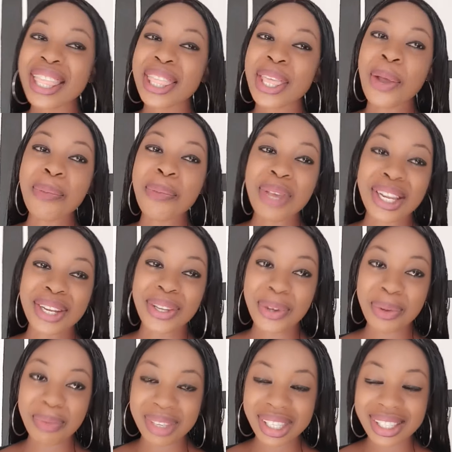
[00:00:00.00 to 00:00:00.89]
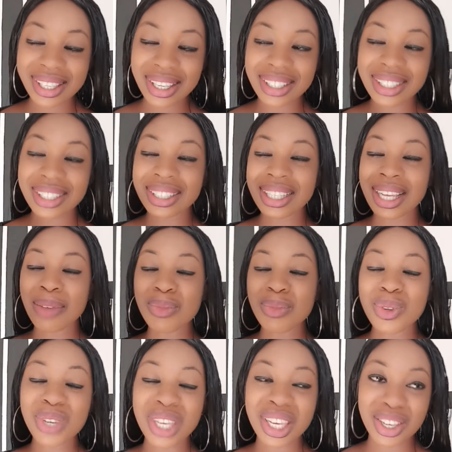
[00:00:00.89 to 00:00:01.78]
Tell me at the comment section that
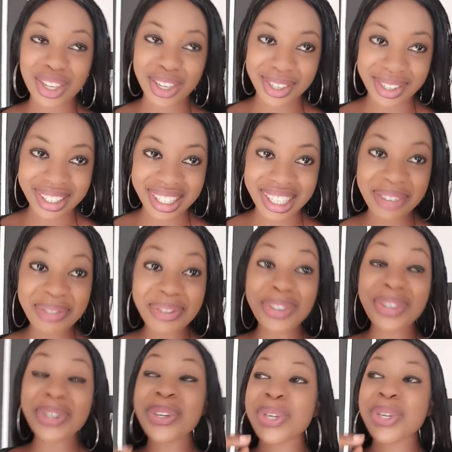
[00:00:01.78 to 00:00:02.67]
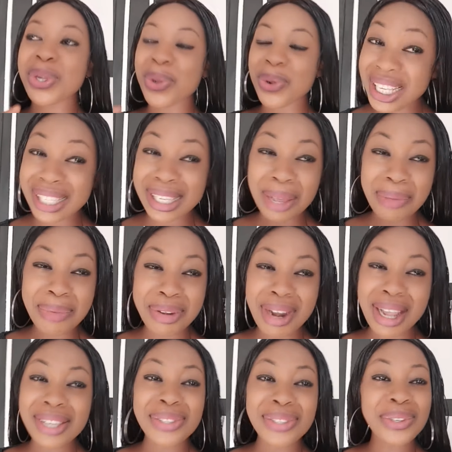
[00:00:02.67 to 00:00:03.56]
I'm looking good, even though this
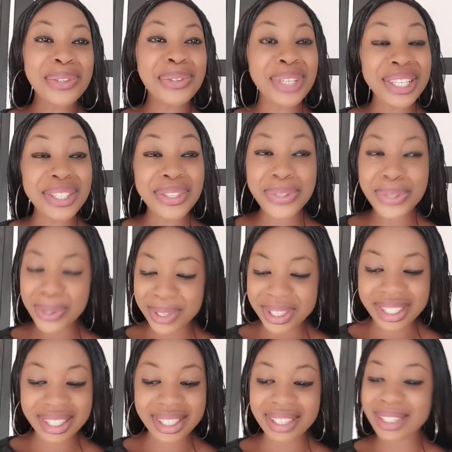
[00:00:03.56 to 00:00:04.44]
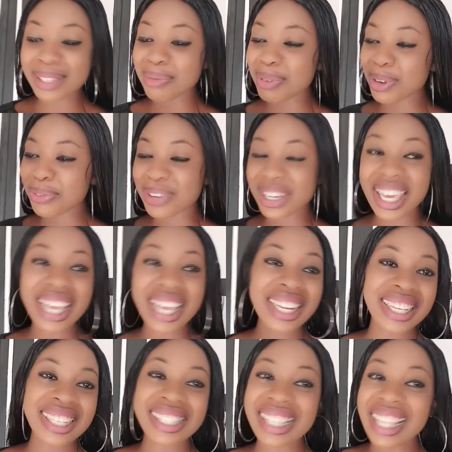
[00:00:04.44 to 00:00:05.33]
camera is not doing justice, but
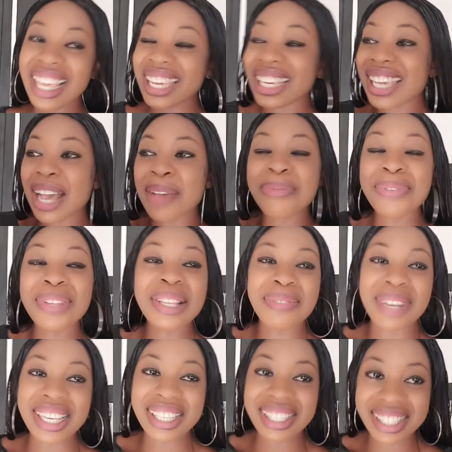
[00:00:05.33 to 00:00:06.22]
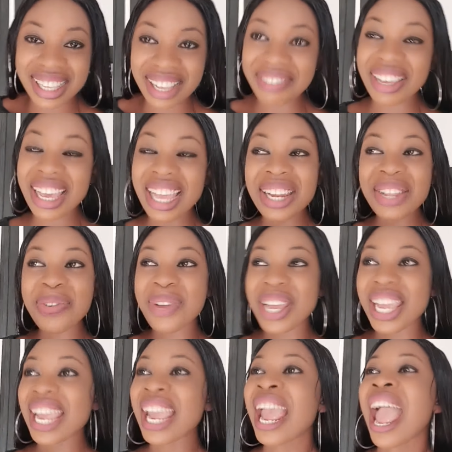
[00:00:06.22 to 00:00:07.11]
forget it, like I'm feeling myself.
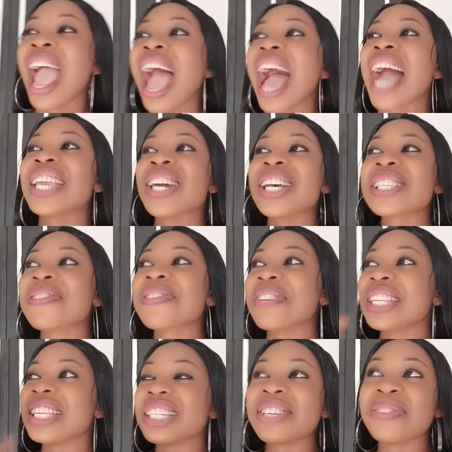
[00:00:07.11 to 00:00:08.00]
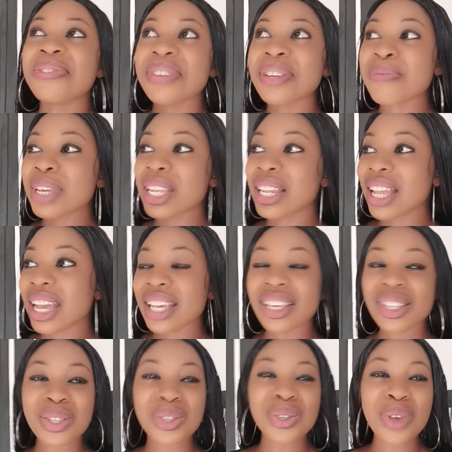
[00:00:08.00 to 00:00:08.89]
Anyway, I just finished filming
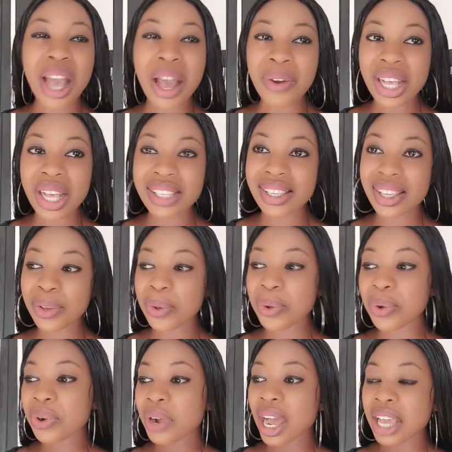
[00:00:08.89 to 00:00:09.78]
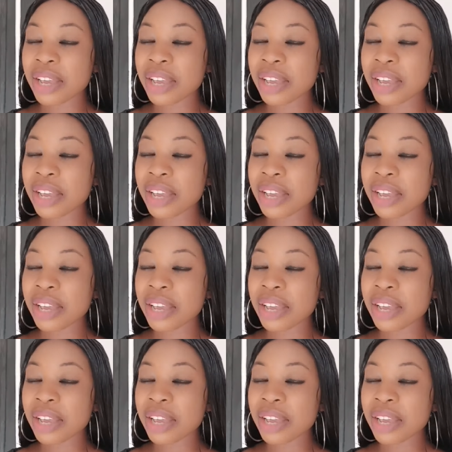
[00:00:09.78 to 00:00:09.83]
like 2 hours ago.